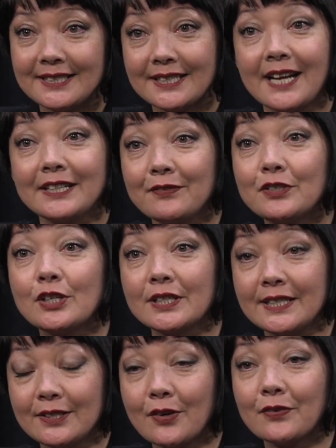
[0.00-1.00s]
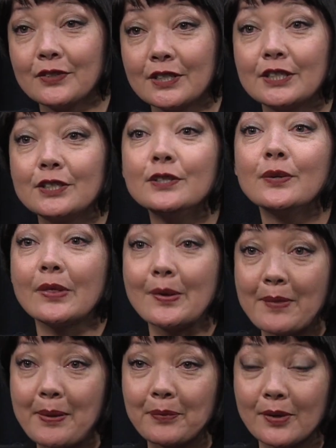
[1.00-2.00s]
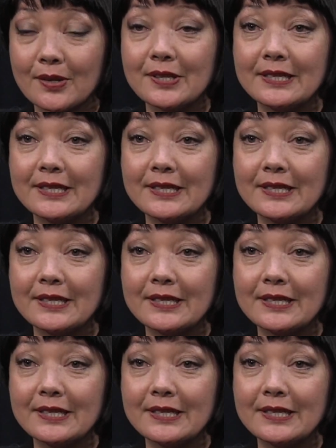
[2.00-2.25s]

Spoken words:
to kind of turn it over to the members